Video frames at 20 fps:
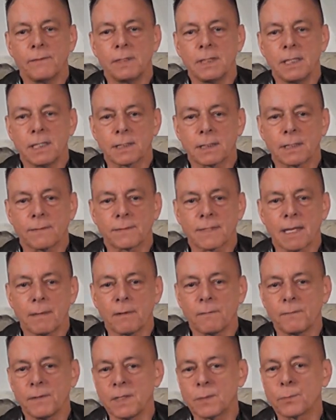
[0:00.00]
a list of some
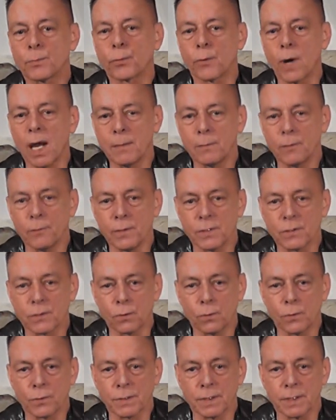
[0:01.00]
of these primary
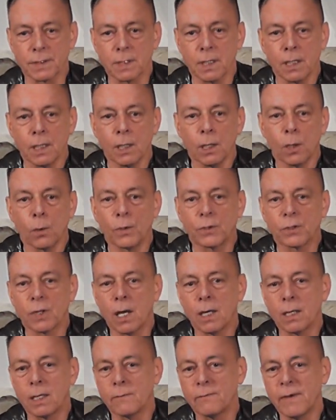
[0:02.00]
sources, which
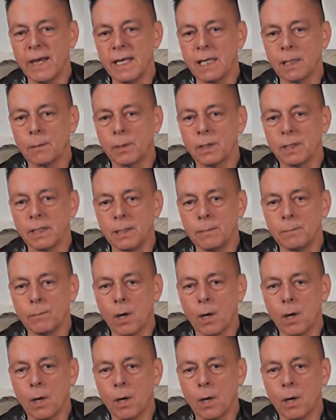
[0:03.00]
are available in